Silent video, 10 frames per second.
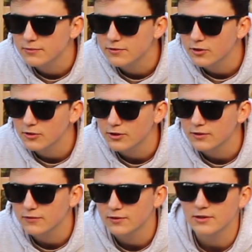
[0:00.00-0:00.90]
still
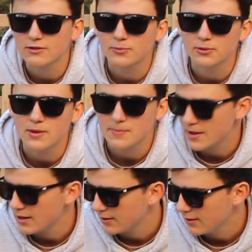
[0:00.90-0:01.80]
looking for discs to put in my
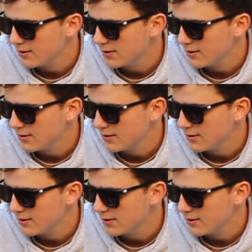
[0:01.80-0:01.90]
bag.